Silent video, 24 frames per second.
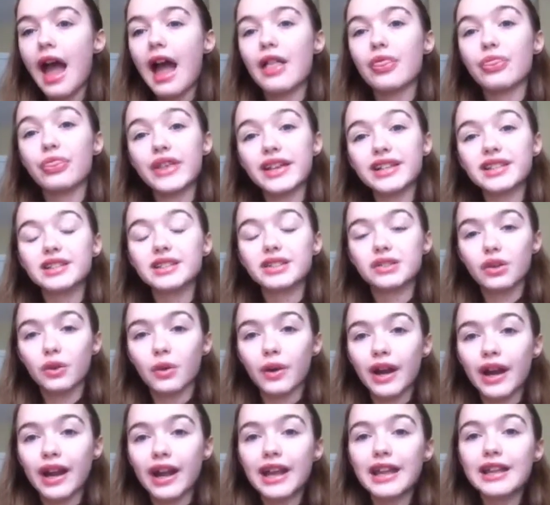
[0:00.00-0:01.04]
And this
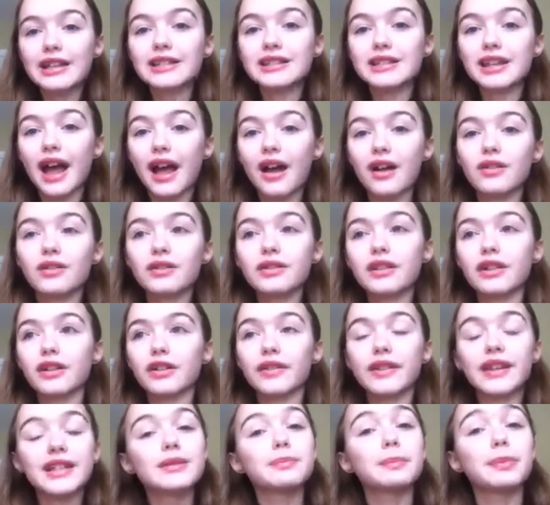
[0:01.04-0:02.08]
story tell
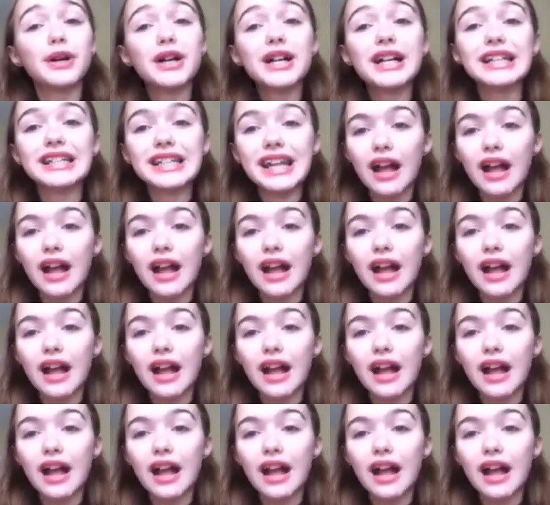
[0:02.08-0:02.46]
or this book